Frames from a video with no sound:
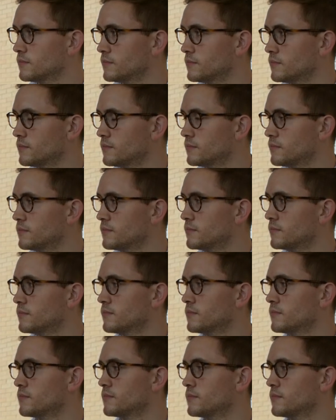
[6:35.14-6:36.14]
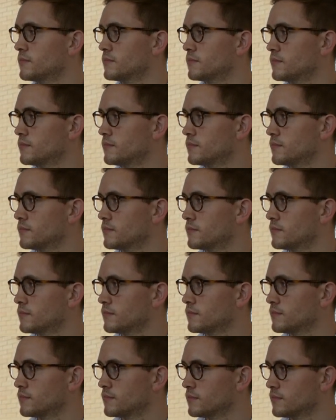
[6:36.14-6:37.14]

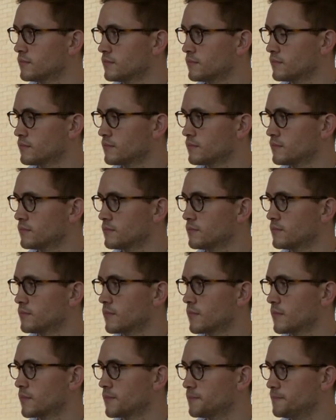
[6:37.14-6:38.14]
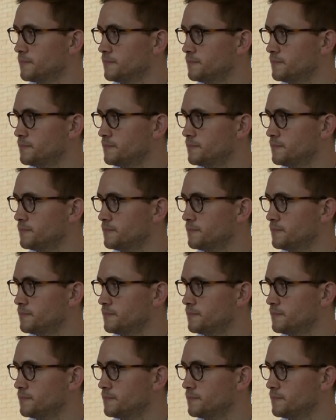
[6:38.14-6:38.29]
The person shown says nothing.